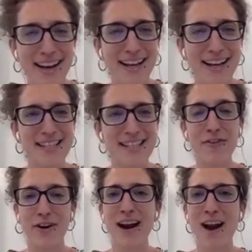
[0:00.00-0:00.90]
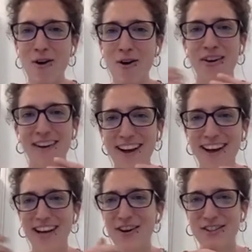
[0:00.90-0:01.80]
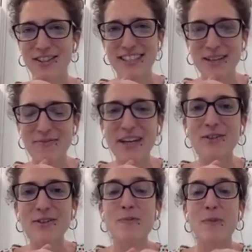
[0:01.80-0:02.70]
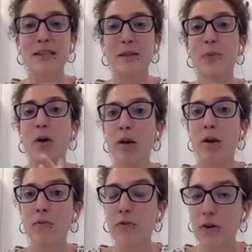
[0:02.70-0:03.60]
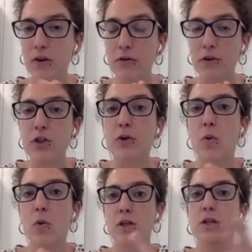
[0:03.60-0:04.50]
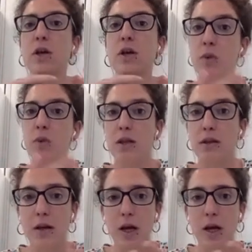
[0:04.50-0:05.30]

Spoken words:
suffering now hotter temperatures, but the problem for sure was humidity.